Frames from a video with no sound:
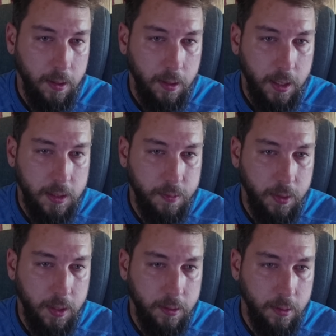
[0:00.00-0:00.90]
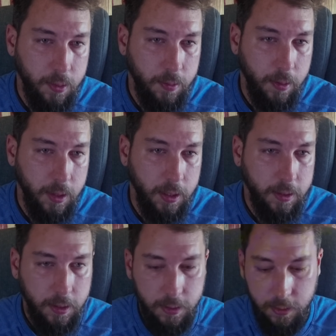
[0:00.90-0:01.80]
Let's print the
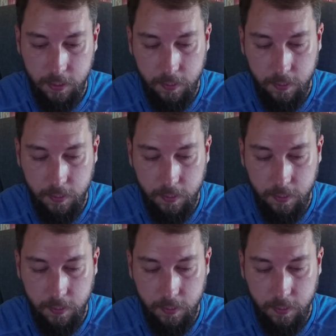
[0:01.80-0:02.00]
probabilities.